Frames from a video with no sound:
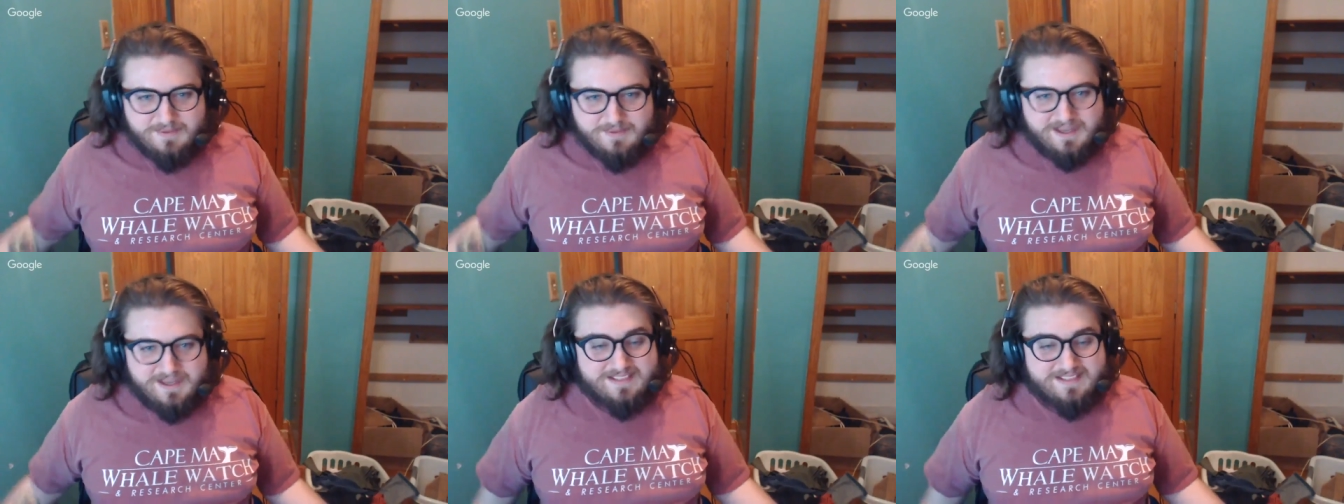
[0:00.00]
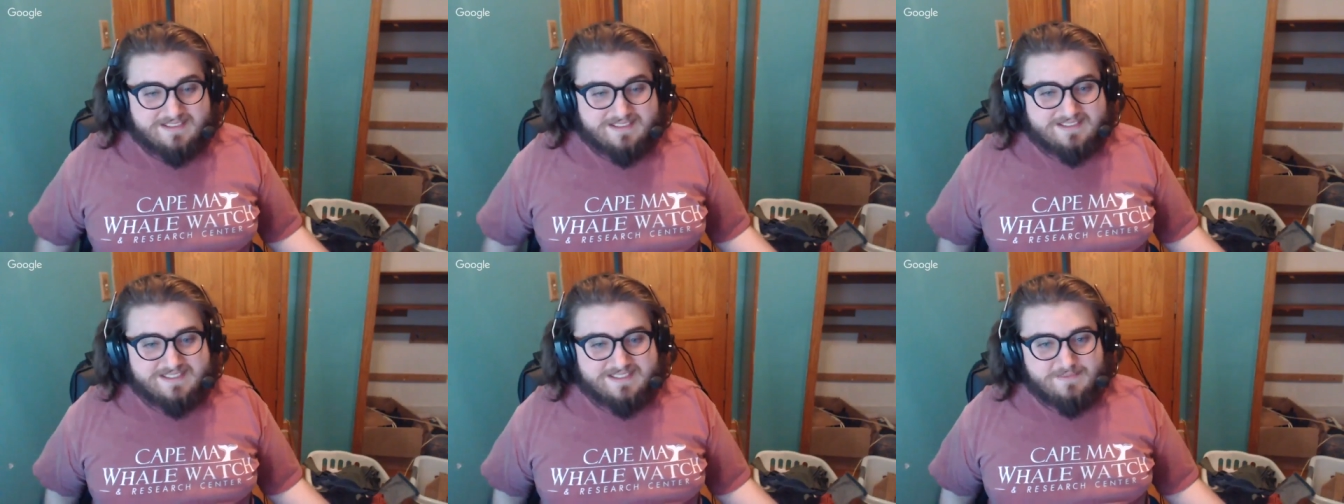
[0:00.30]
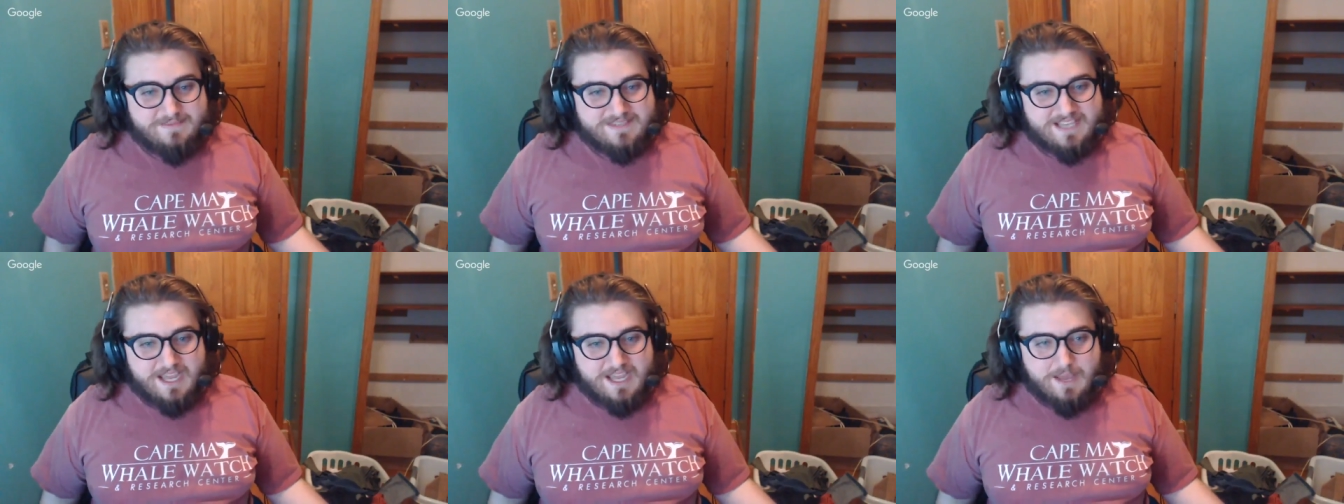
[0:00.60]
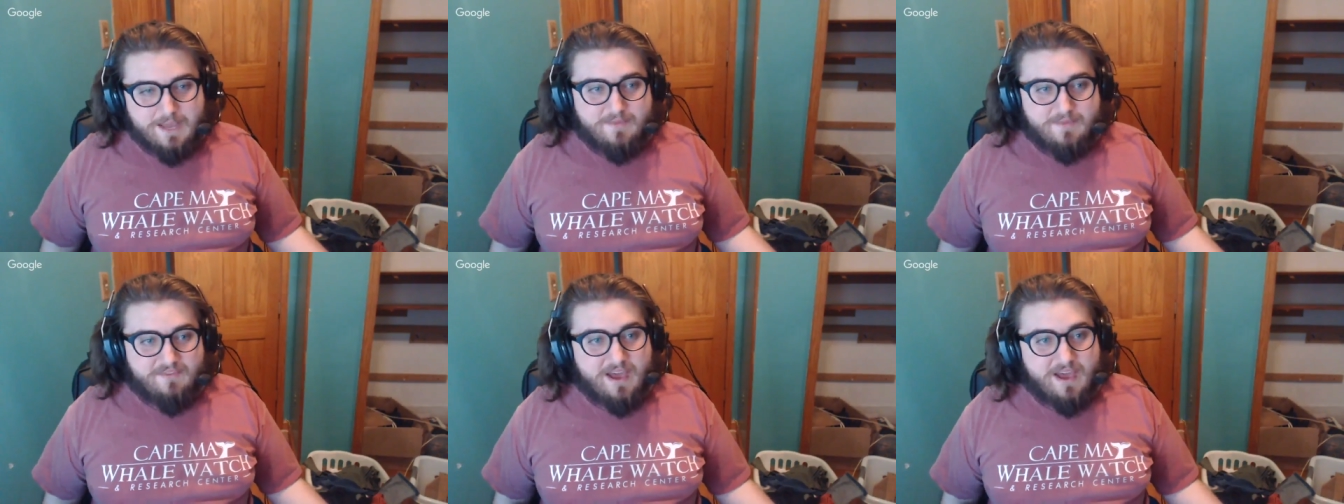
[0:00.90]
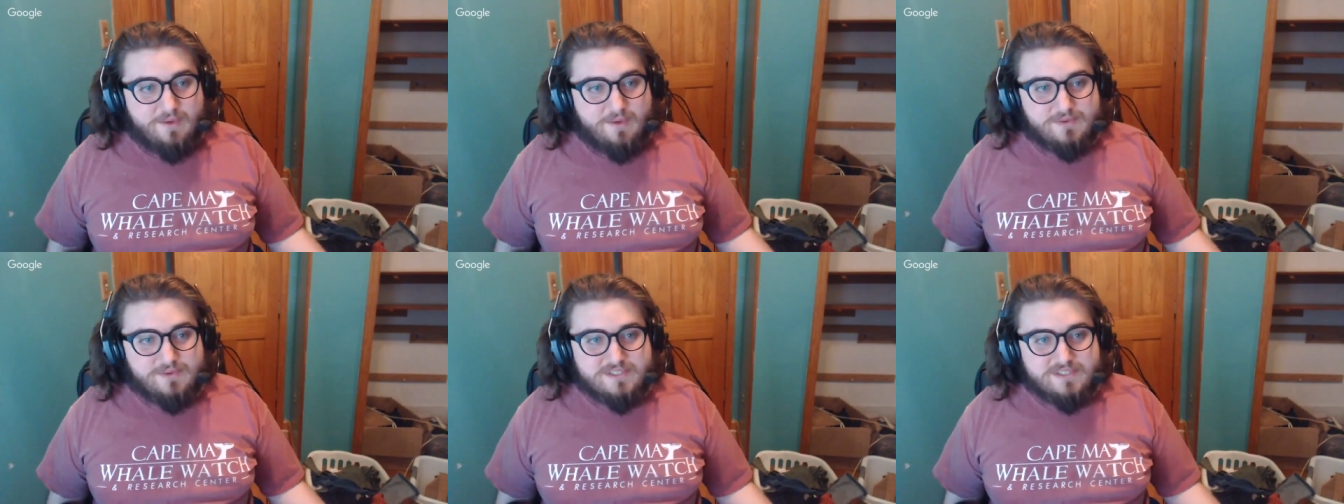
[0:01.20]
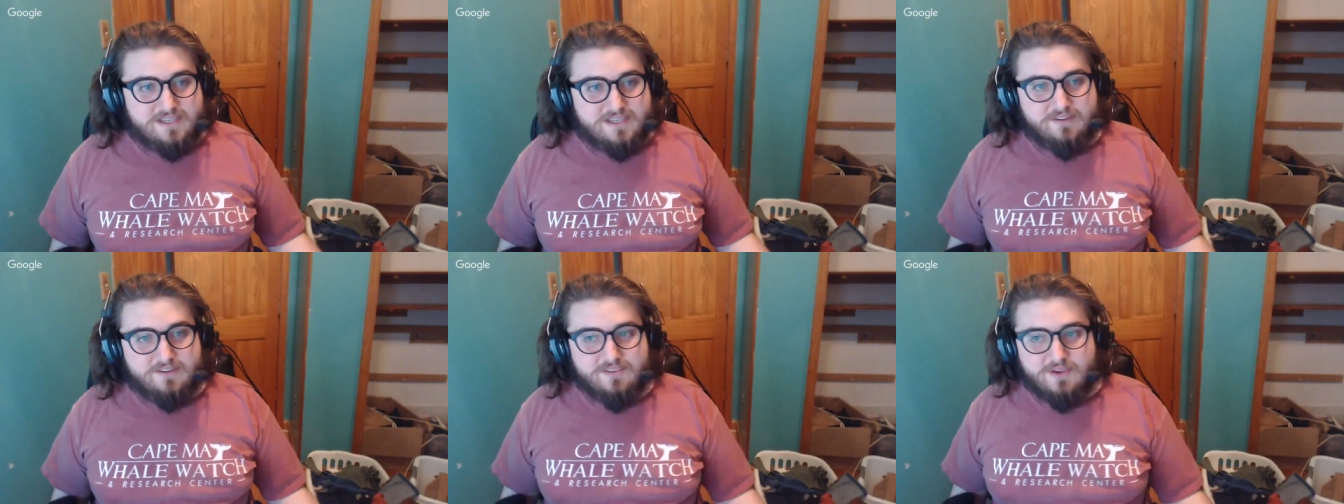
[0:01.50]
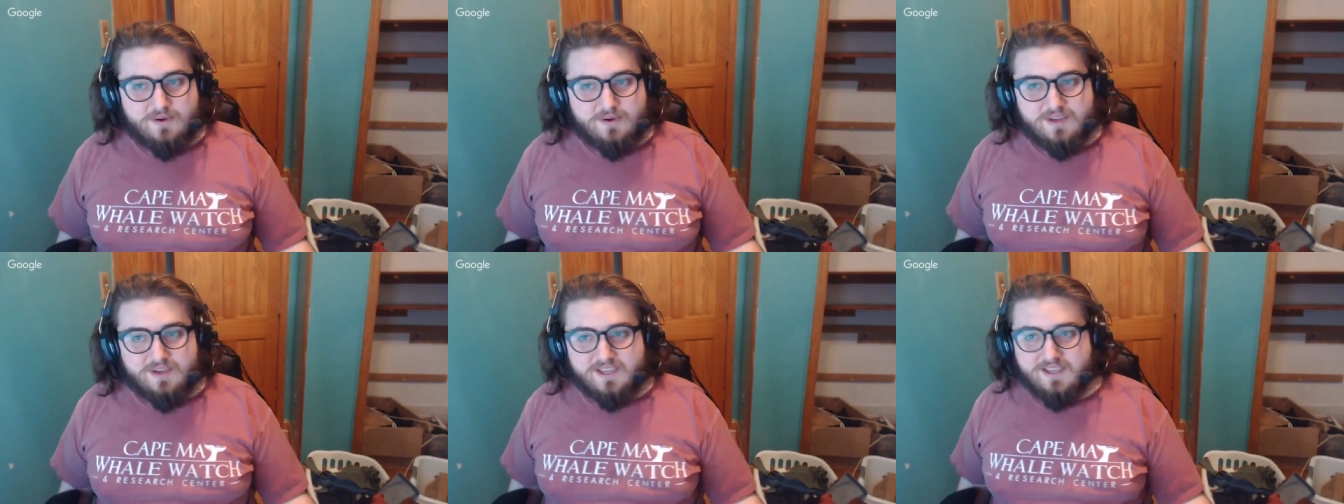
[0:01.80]
But at the same time, if I was
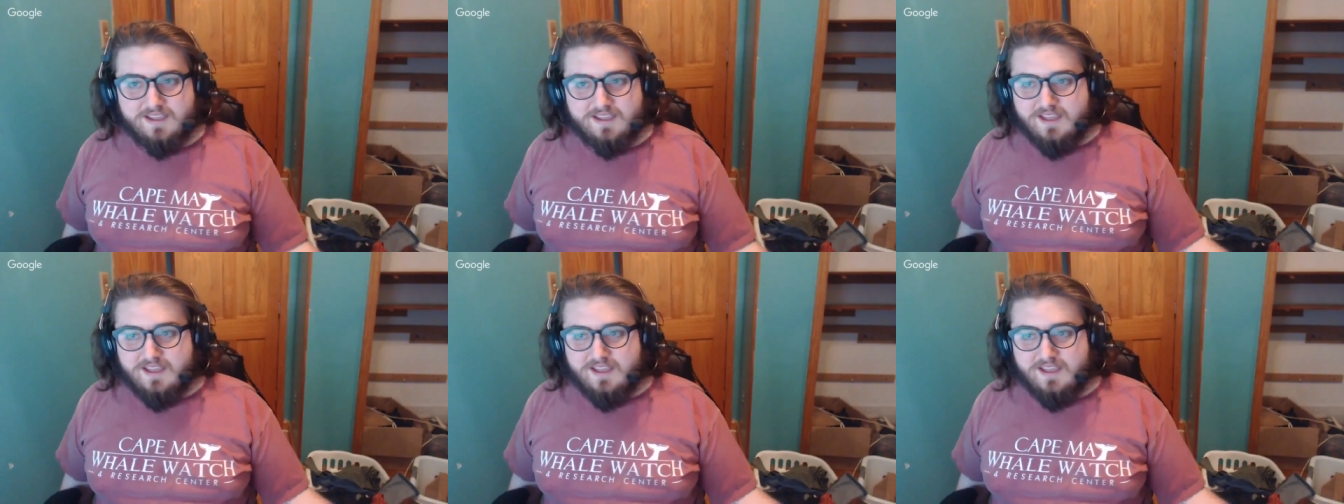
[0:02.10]
interviewing,